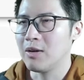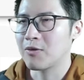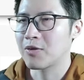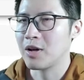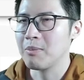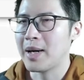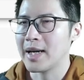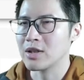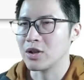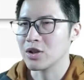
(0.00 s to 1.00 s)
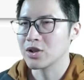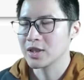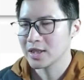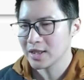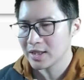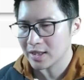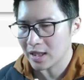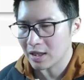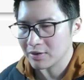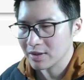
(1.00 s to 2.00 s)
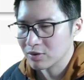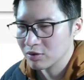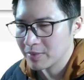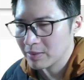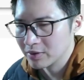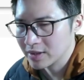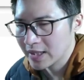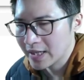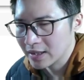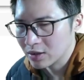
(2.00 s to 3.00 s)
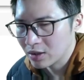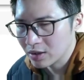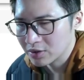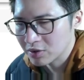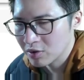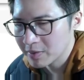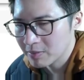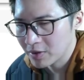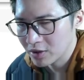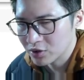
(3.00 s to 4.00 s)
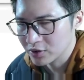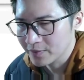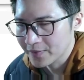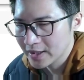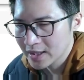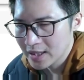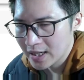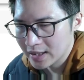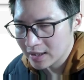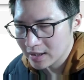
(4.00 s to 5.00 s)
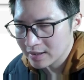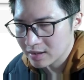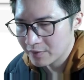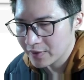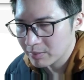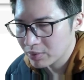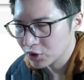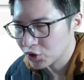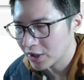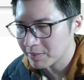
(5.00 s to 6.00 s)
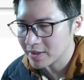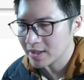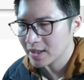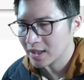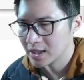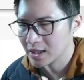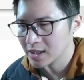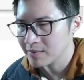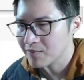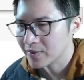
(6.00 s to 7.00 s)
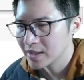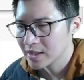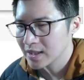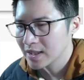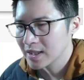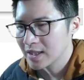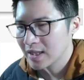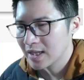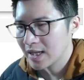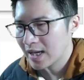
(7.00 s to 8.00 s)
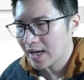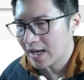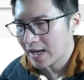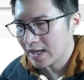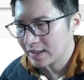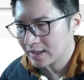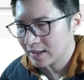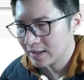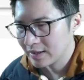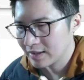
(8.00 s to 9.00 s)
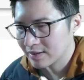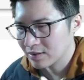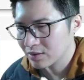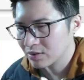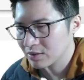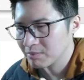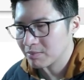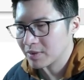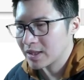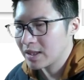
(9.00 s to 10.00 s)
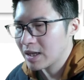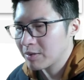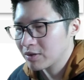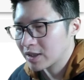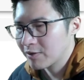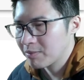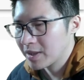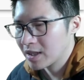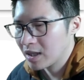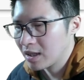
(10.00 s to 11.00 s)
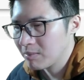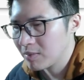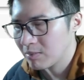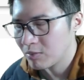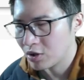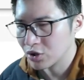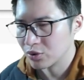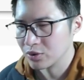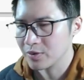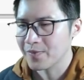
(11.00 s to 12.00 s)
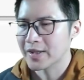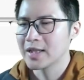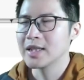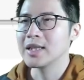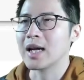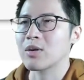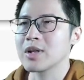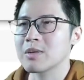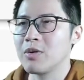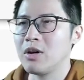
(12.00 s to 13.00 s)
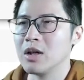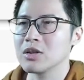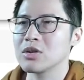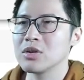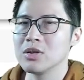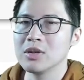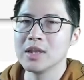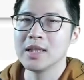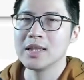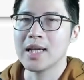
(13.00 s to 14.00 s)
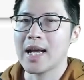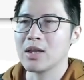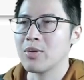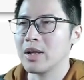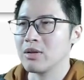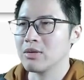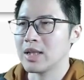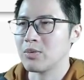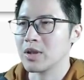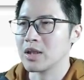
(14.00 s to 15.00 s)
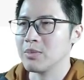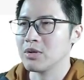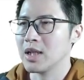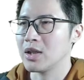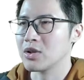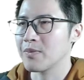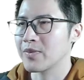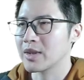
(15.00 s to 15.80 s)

from PyTorch that allows us to be able to take a torch script module and a list of input shapes in here. And it's going to be able to give me a module that corresponds to the end-to-end neural network computation.